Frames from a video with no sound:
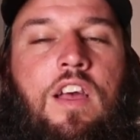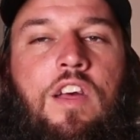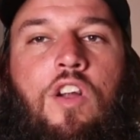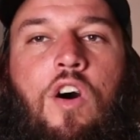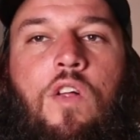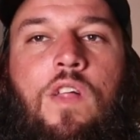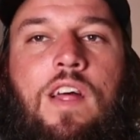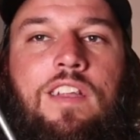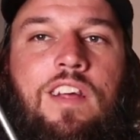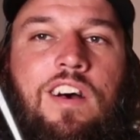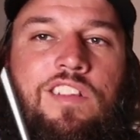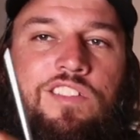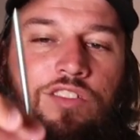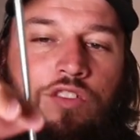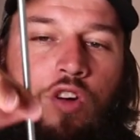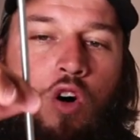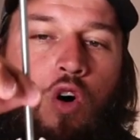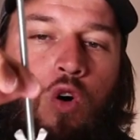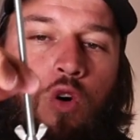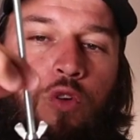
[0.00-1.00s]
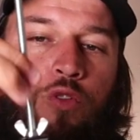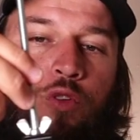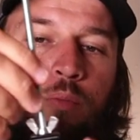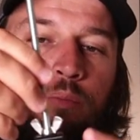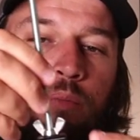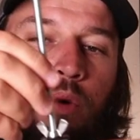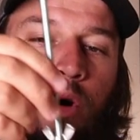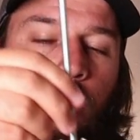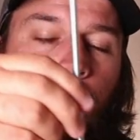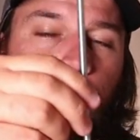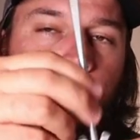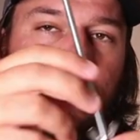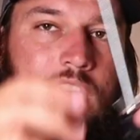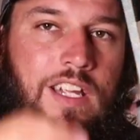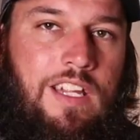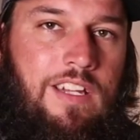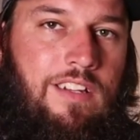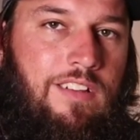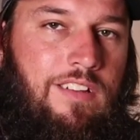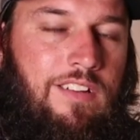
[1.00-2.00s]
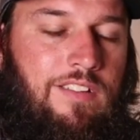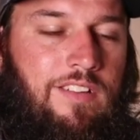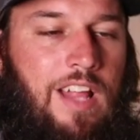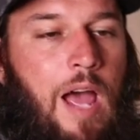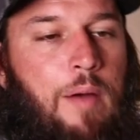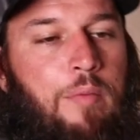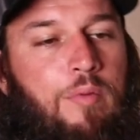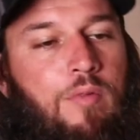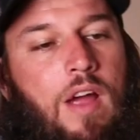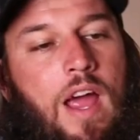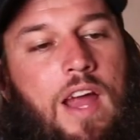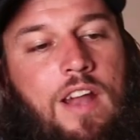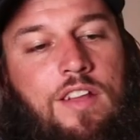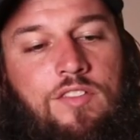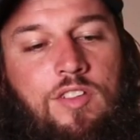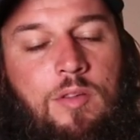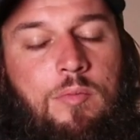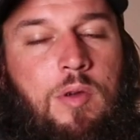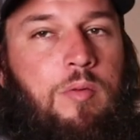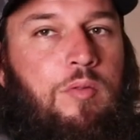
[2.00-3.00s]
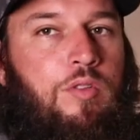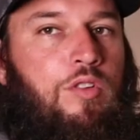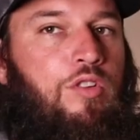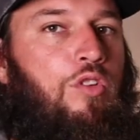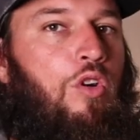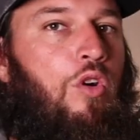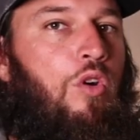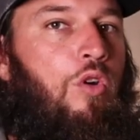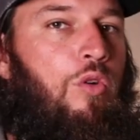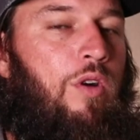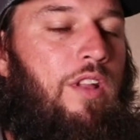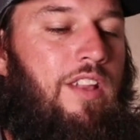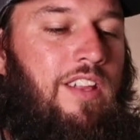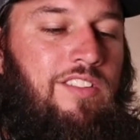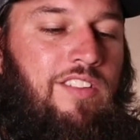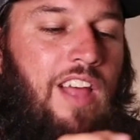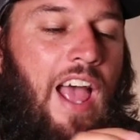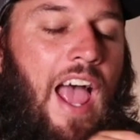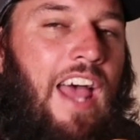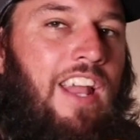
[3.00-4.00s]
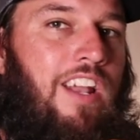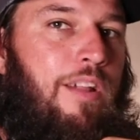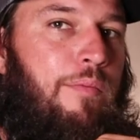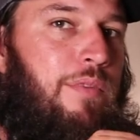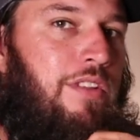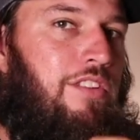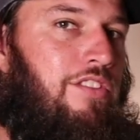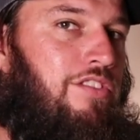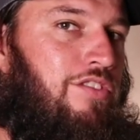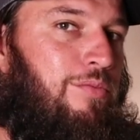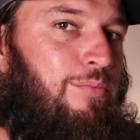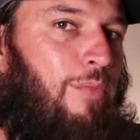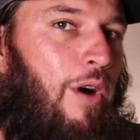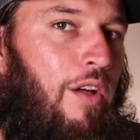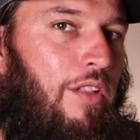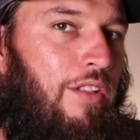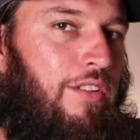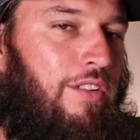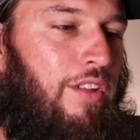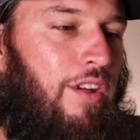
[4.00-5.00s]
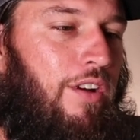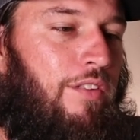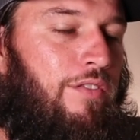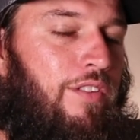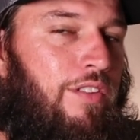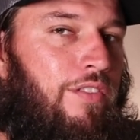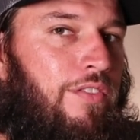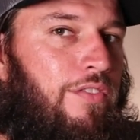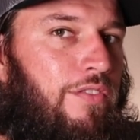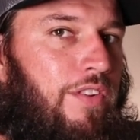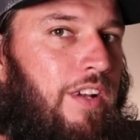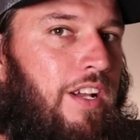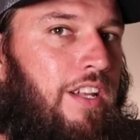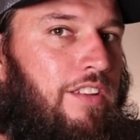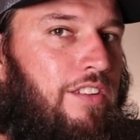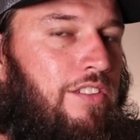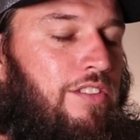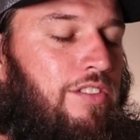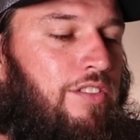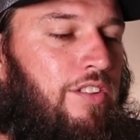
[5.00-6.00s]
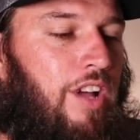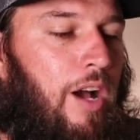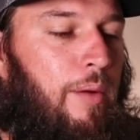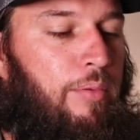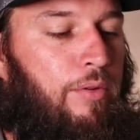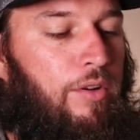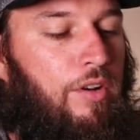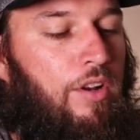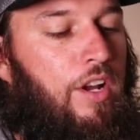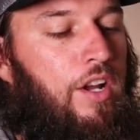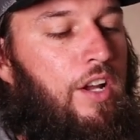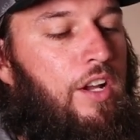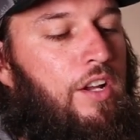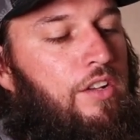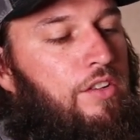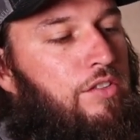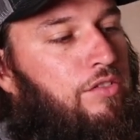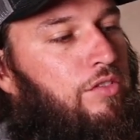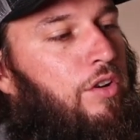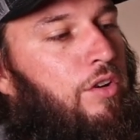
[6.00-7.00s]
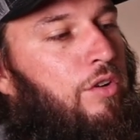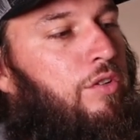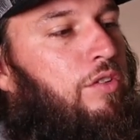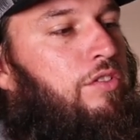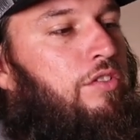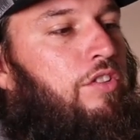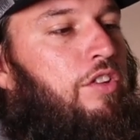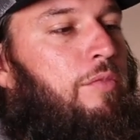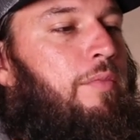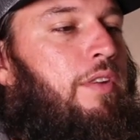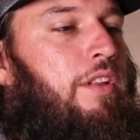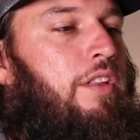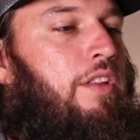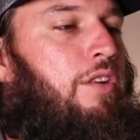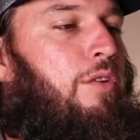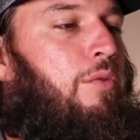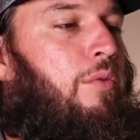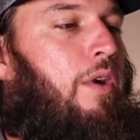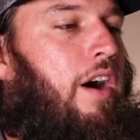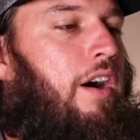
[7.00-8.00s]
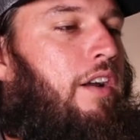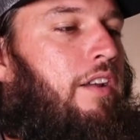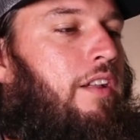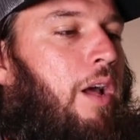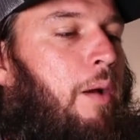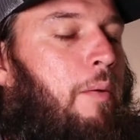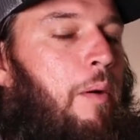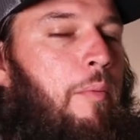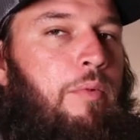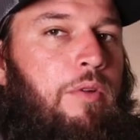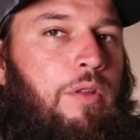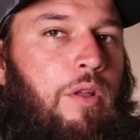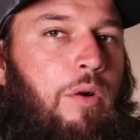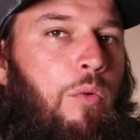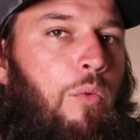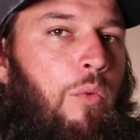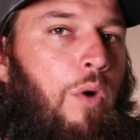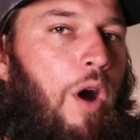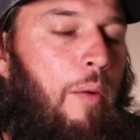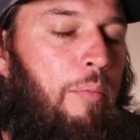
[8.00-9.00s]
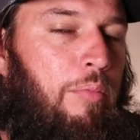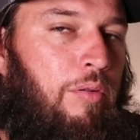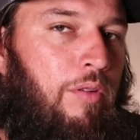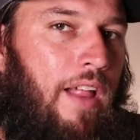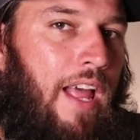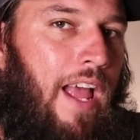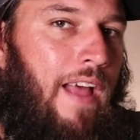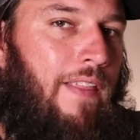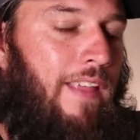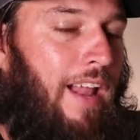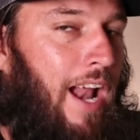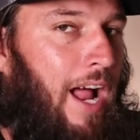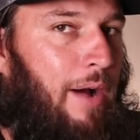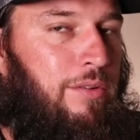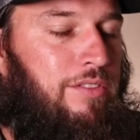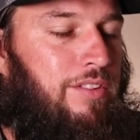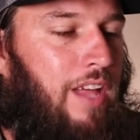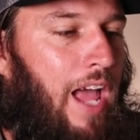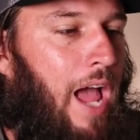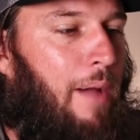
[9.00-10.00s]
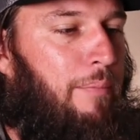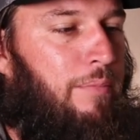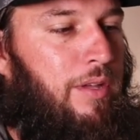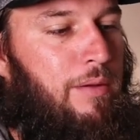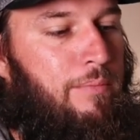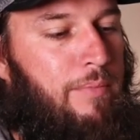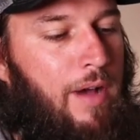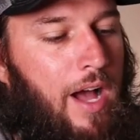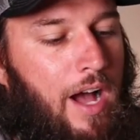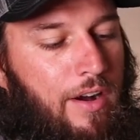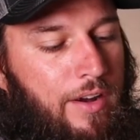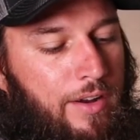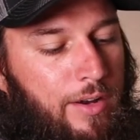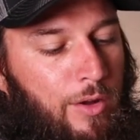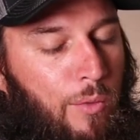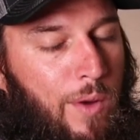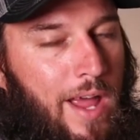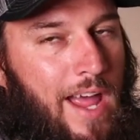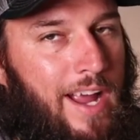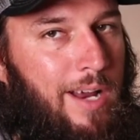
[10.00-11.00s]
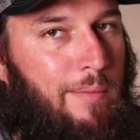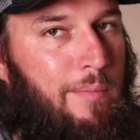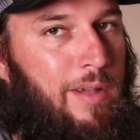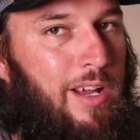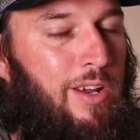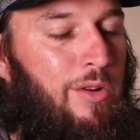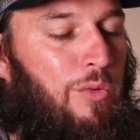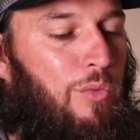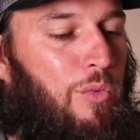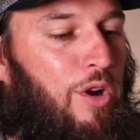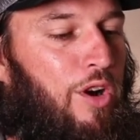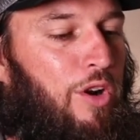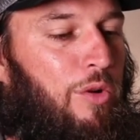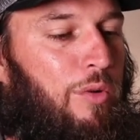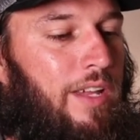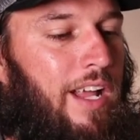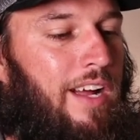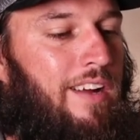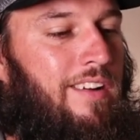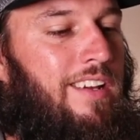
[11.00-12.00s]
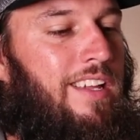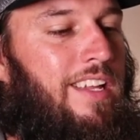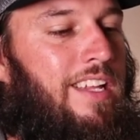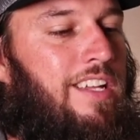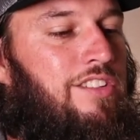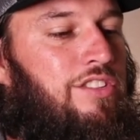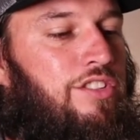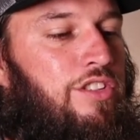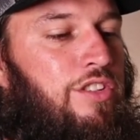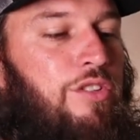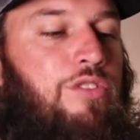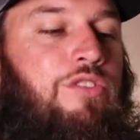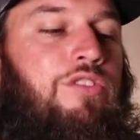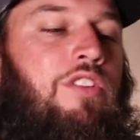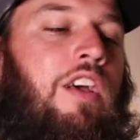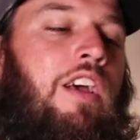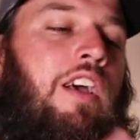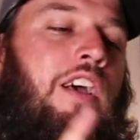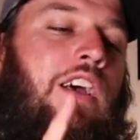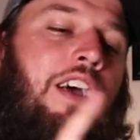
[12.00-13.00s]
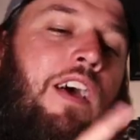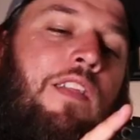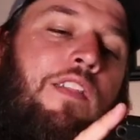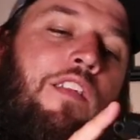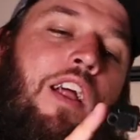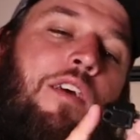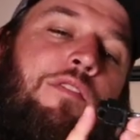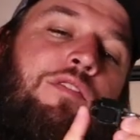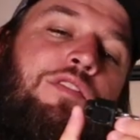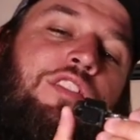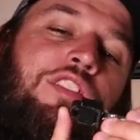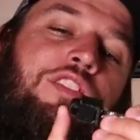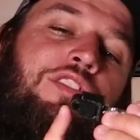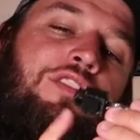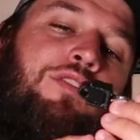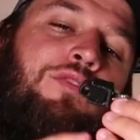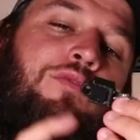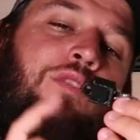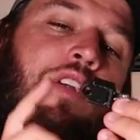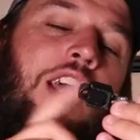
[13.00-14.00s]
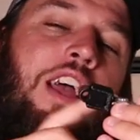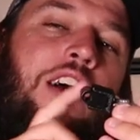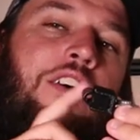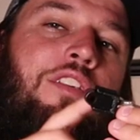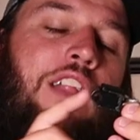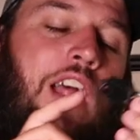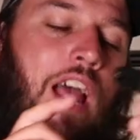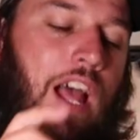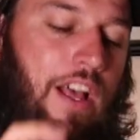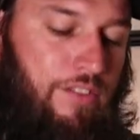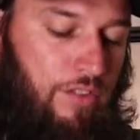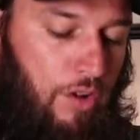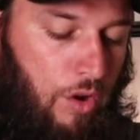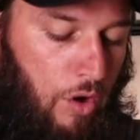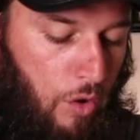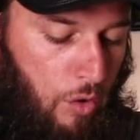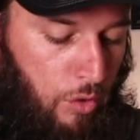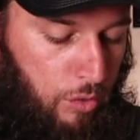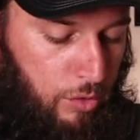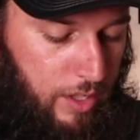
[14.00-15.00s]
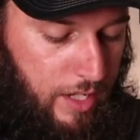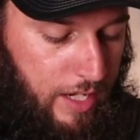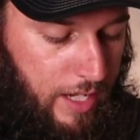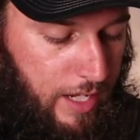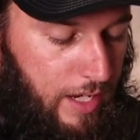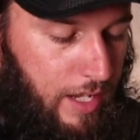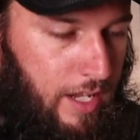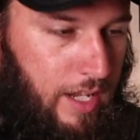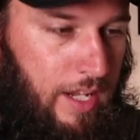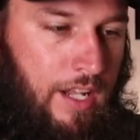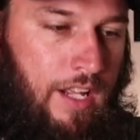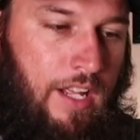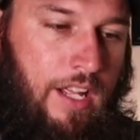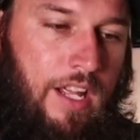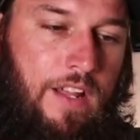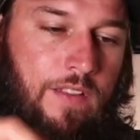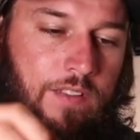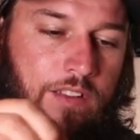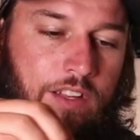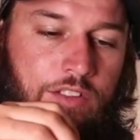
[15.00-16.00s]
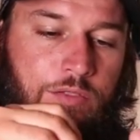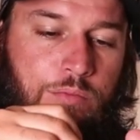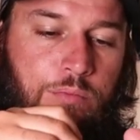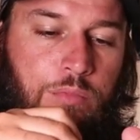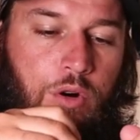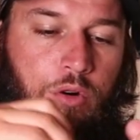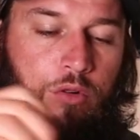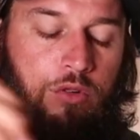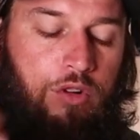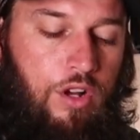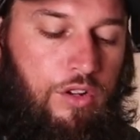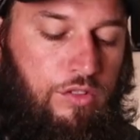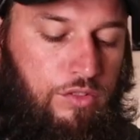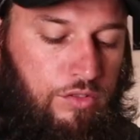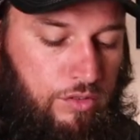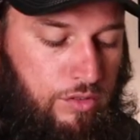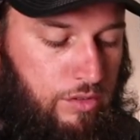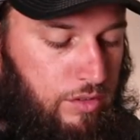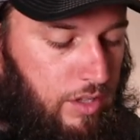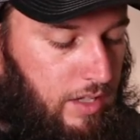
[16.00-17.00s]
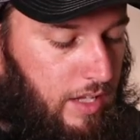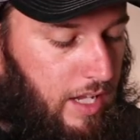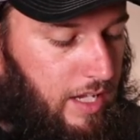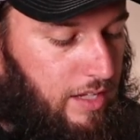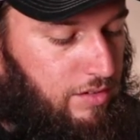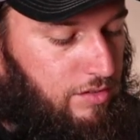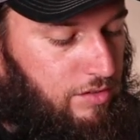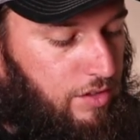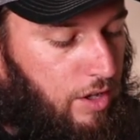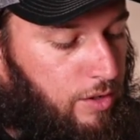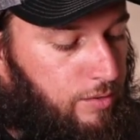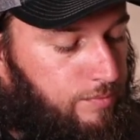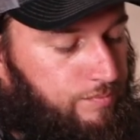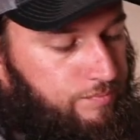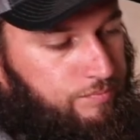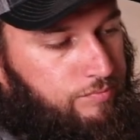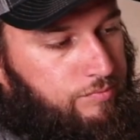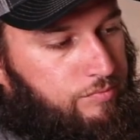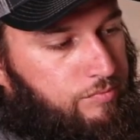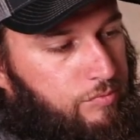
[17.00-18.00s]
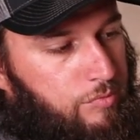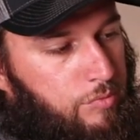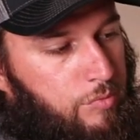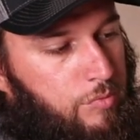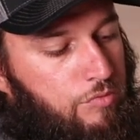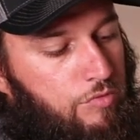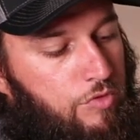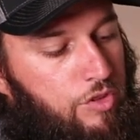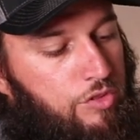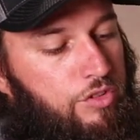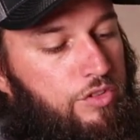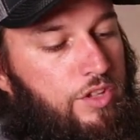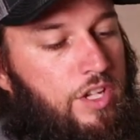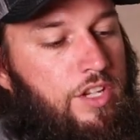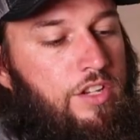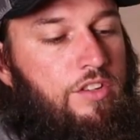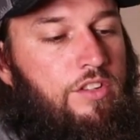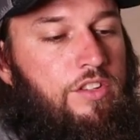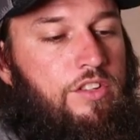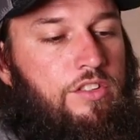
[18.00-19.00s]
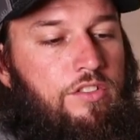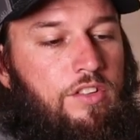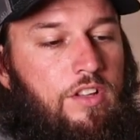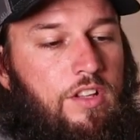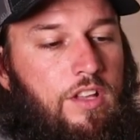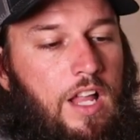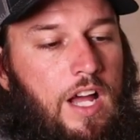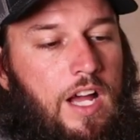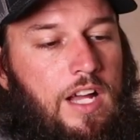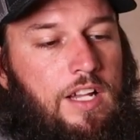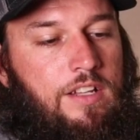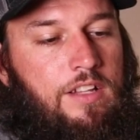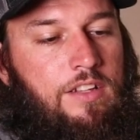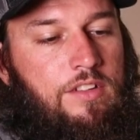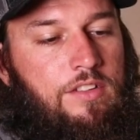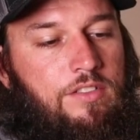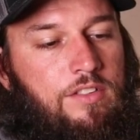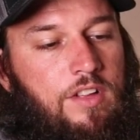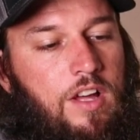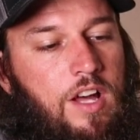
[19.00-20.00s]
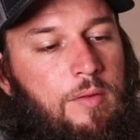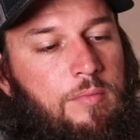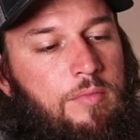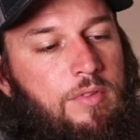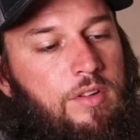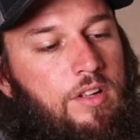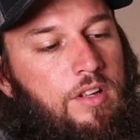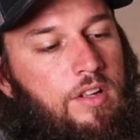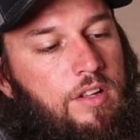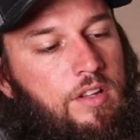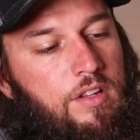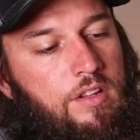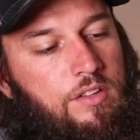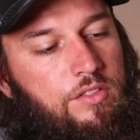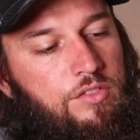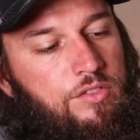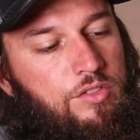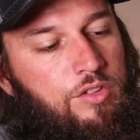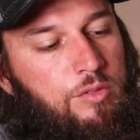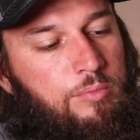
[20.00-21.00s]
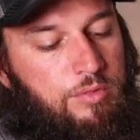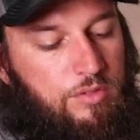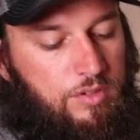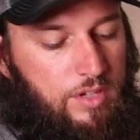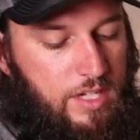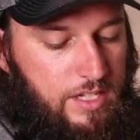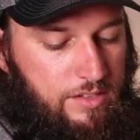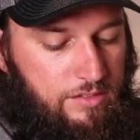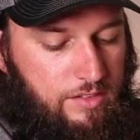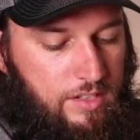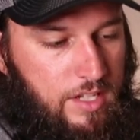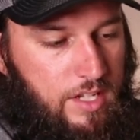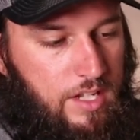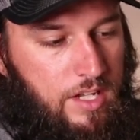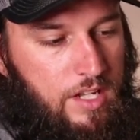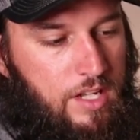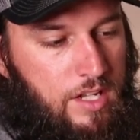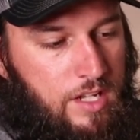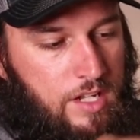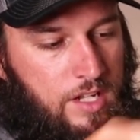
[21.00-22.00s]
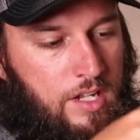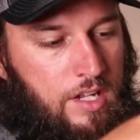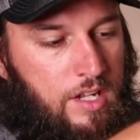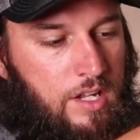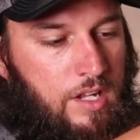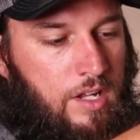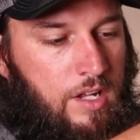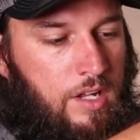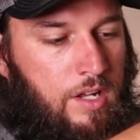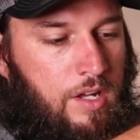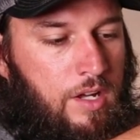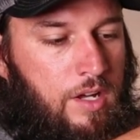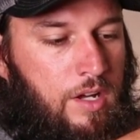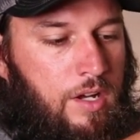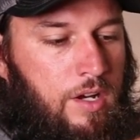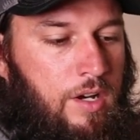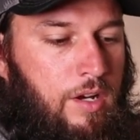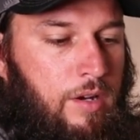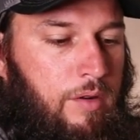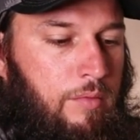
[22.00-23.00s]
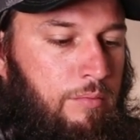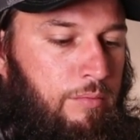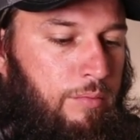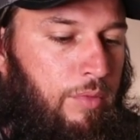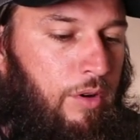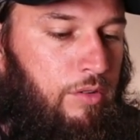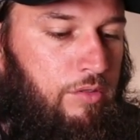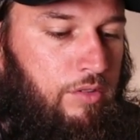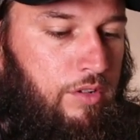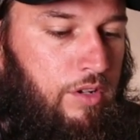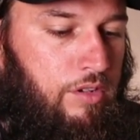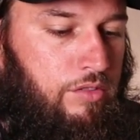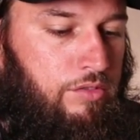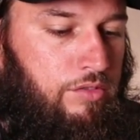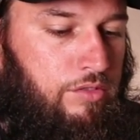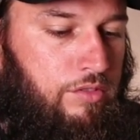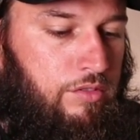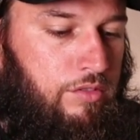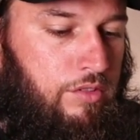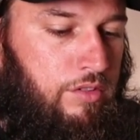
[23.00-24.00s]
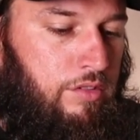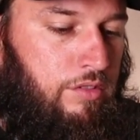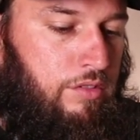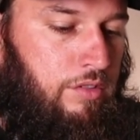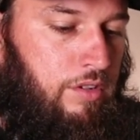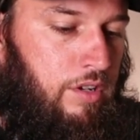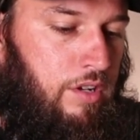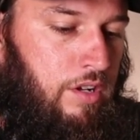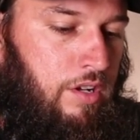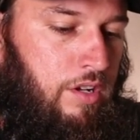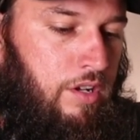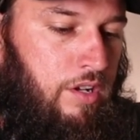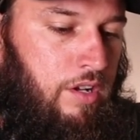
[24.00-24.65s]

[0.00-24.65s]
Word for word: And all that does is hold the bolt into this apparatus. Now remember, the goal is this had to be small enough to fit in the scupper. So it took me a little while to come up with a plan that I was happy about and a way I could make it work without any issues. And then obviously this is round, it has a hole in it, and this bolt goes through there like so. So then you just line this up, super easy. Bolt goes through.